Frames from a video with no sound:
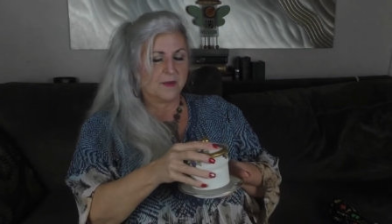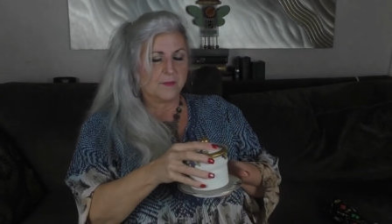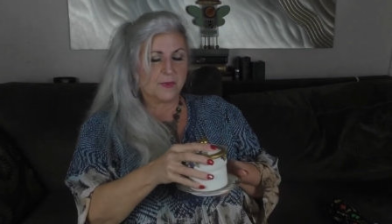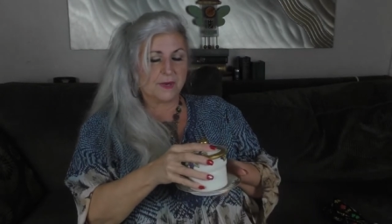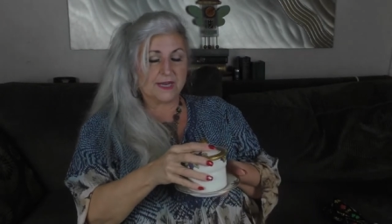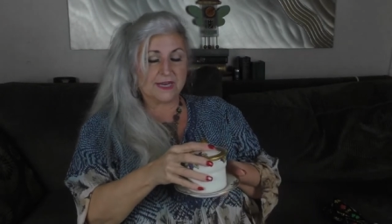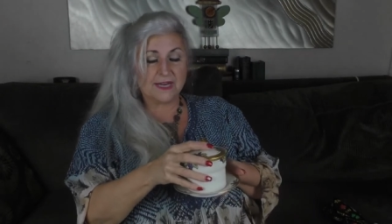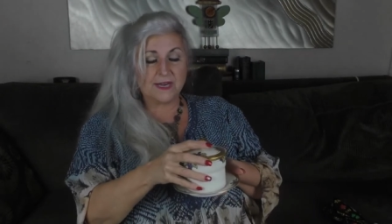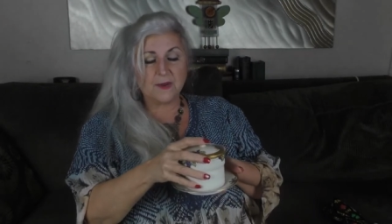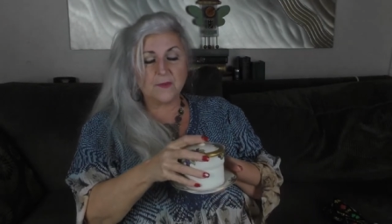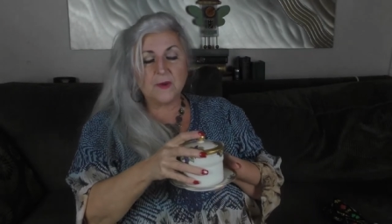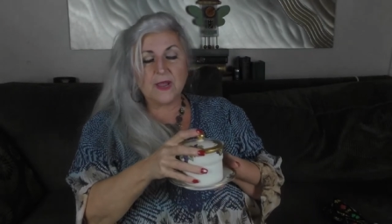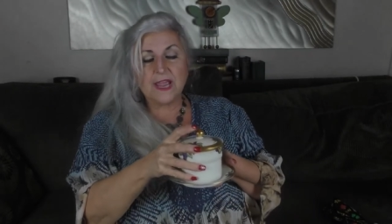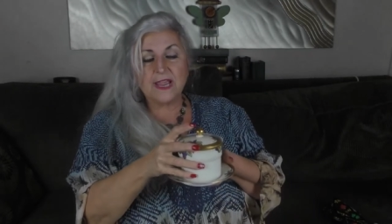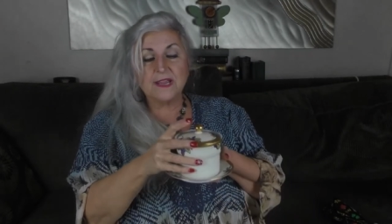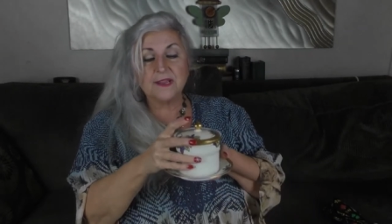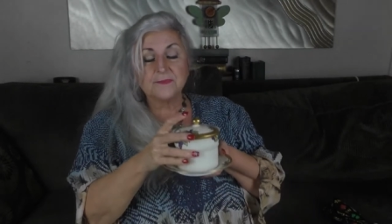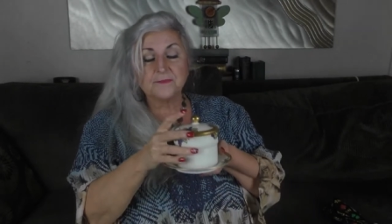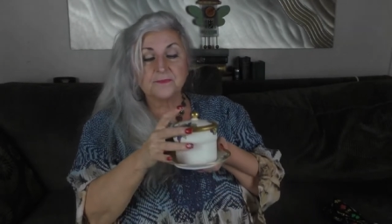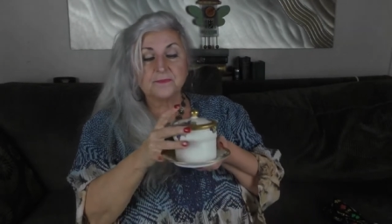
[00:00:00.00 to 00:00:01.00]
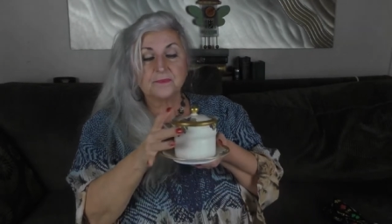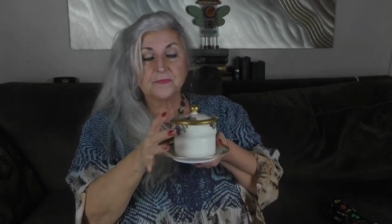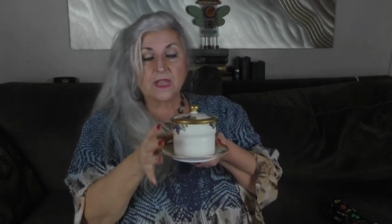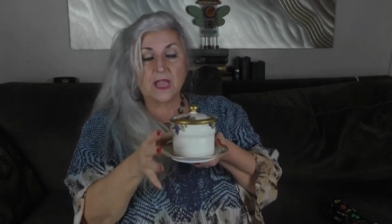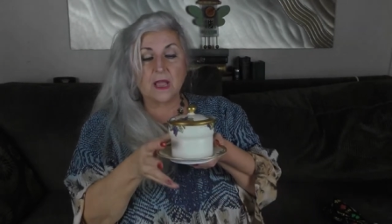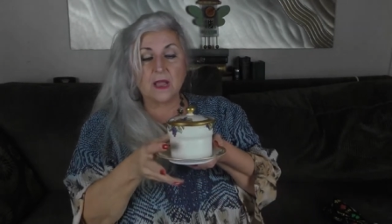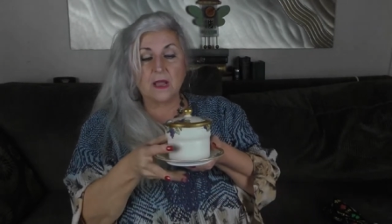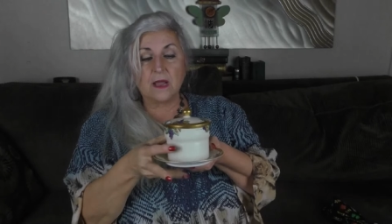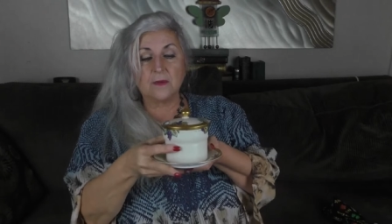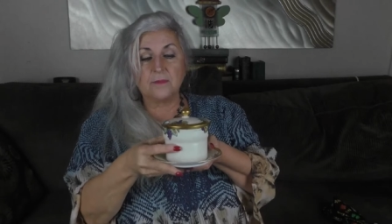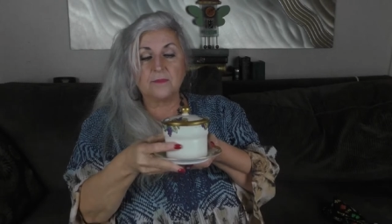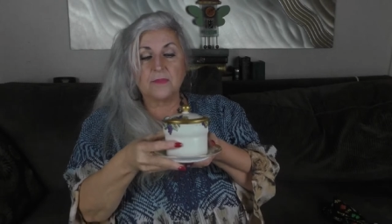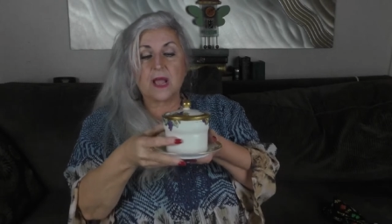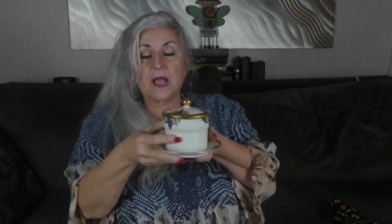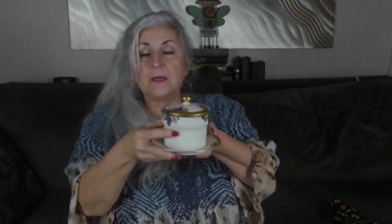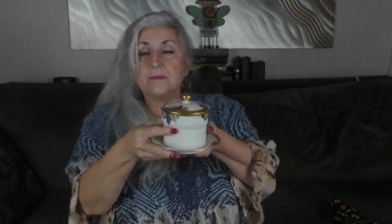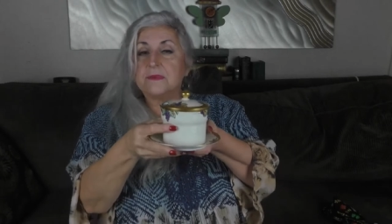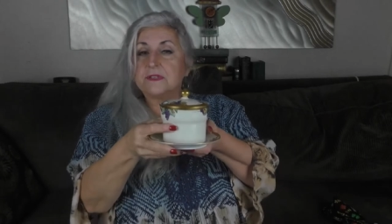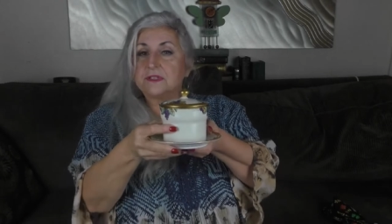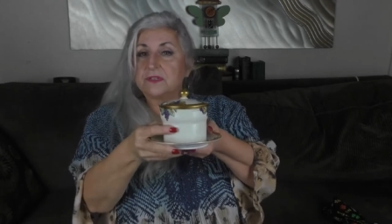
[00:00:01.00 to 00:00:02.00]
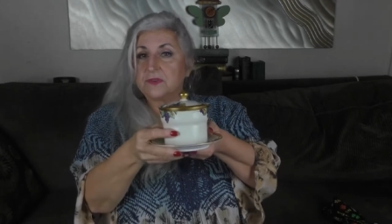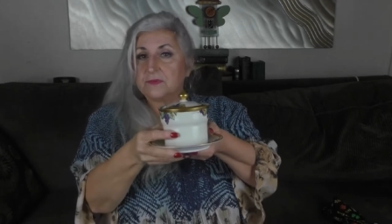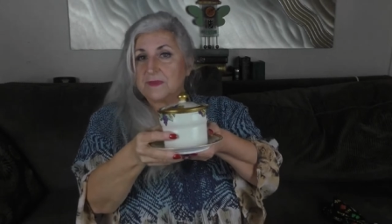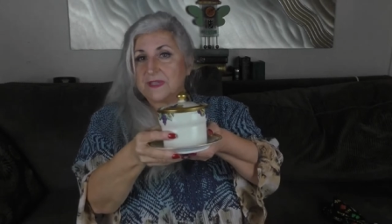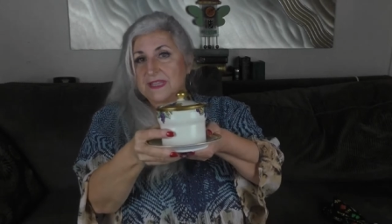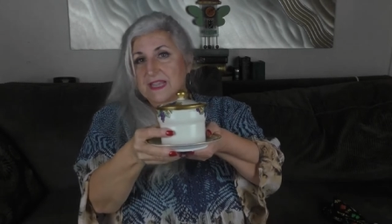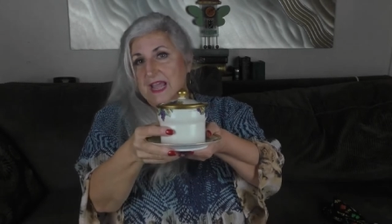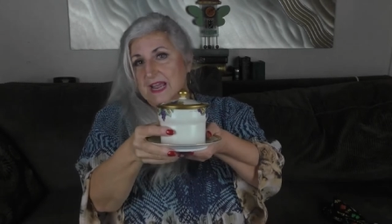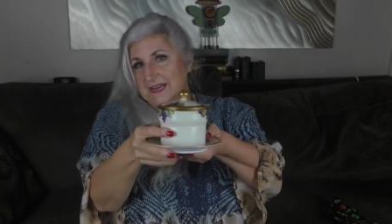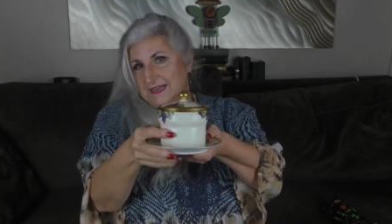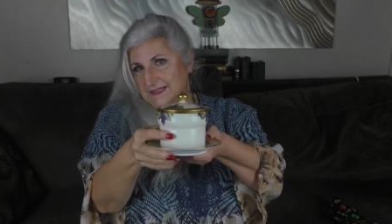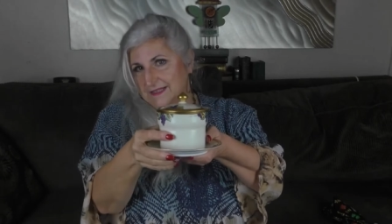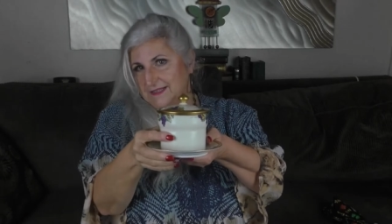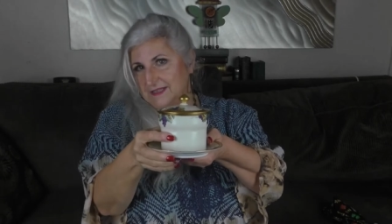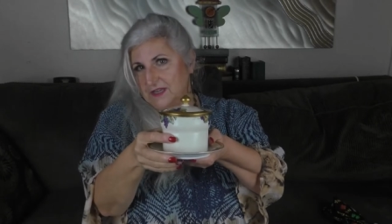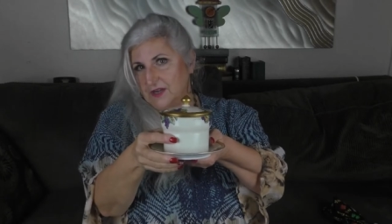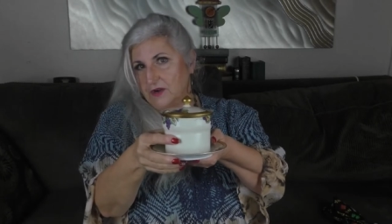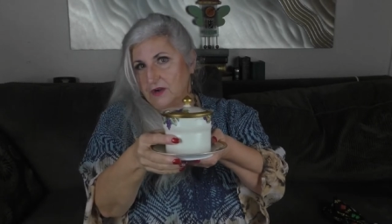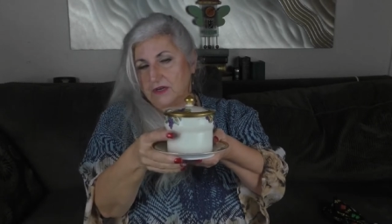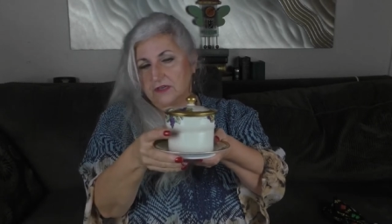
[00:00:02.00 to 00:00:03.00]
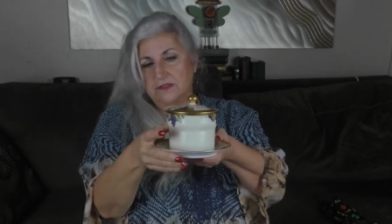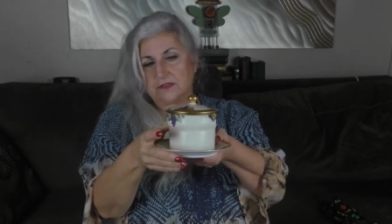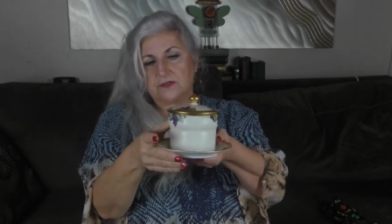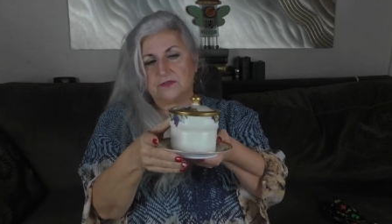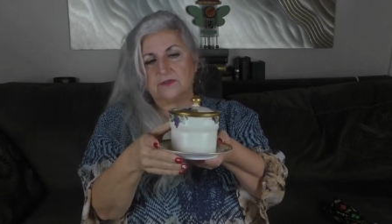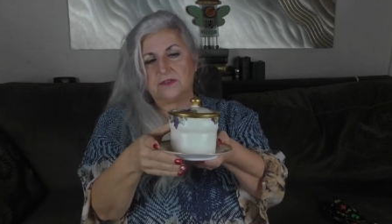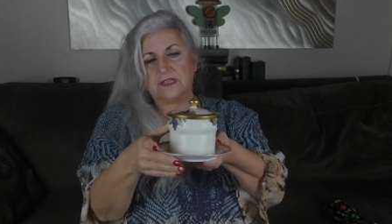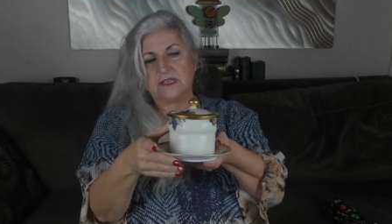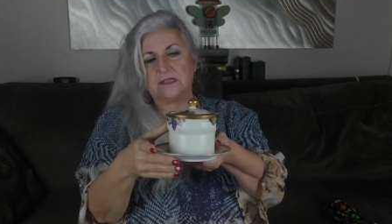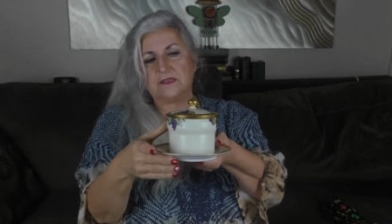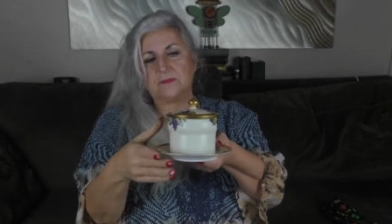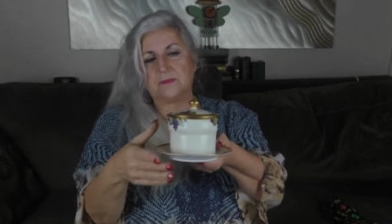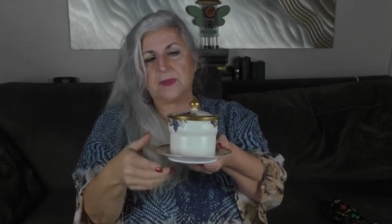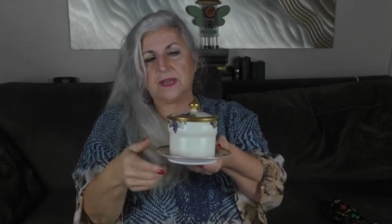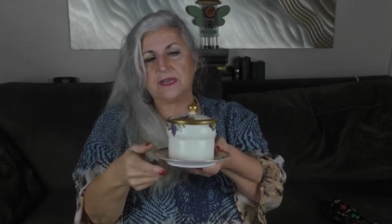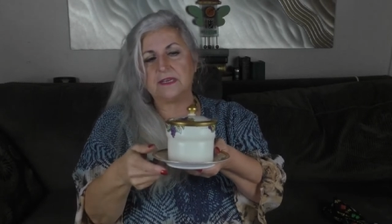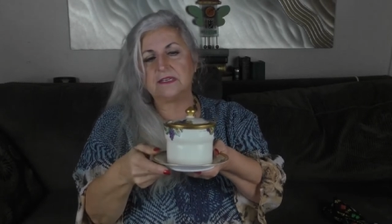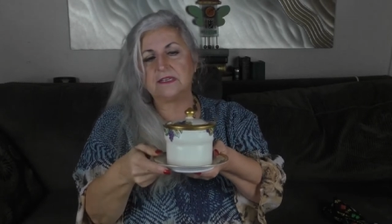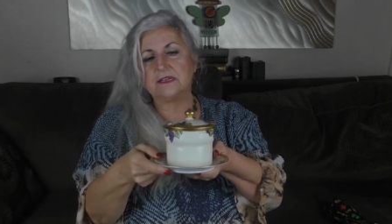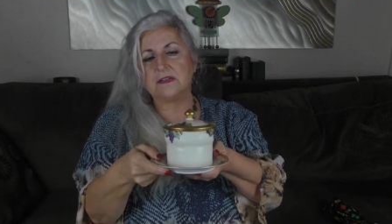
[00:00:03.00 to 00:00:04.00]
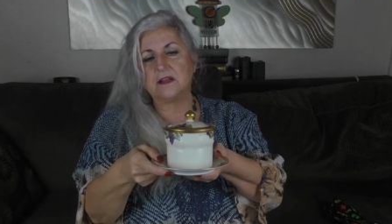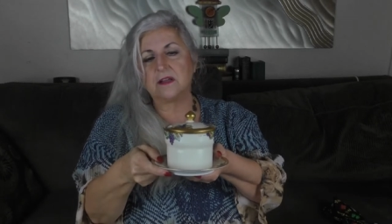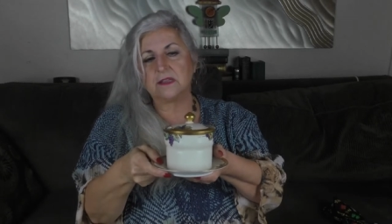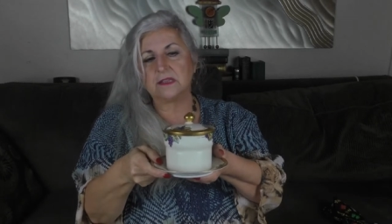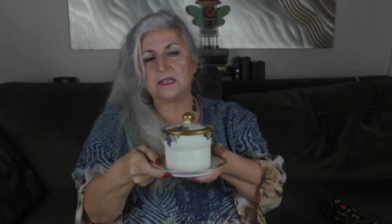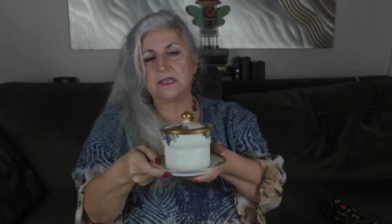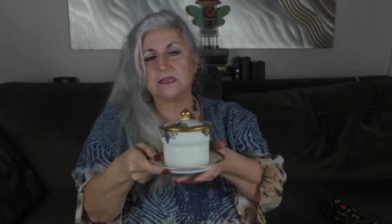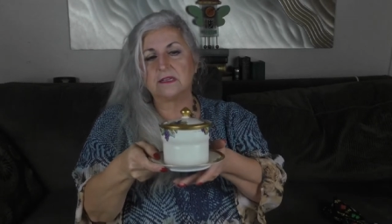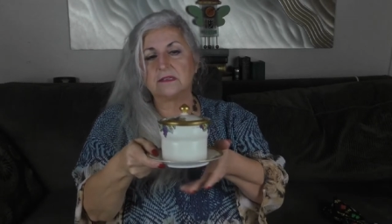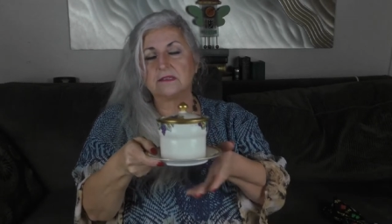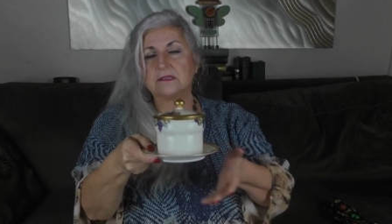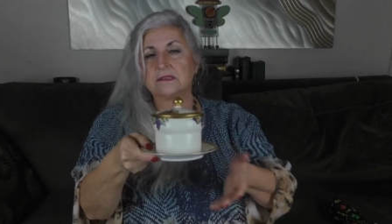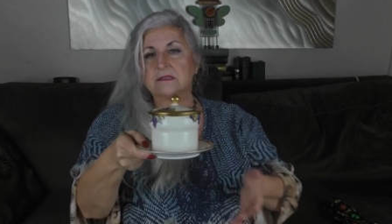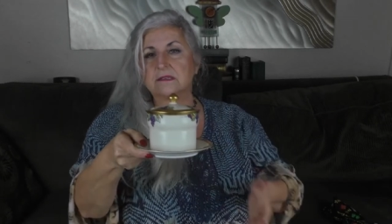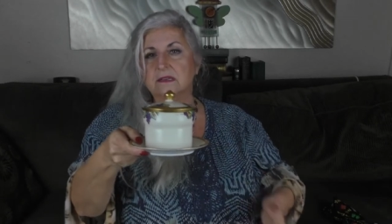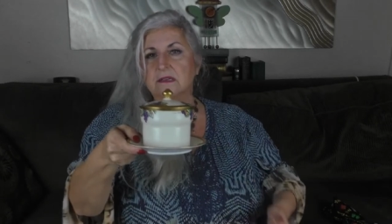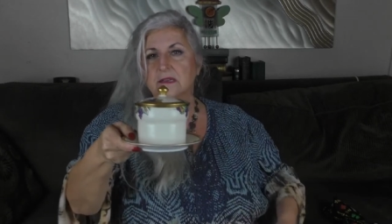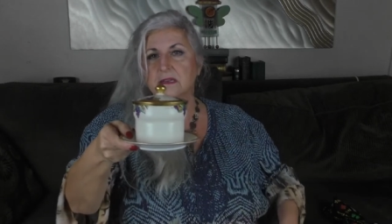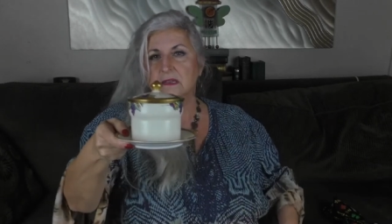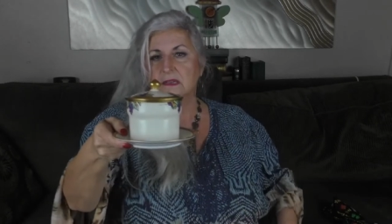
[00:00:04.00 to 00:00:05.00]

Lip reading: But anyway, I'm assuming that is the artist who did the painting on this.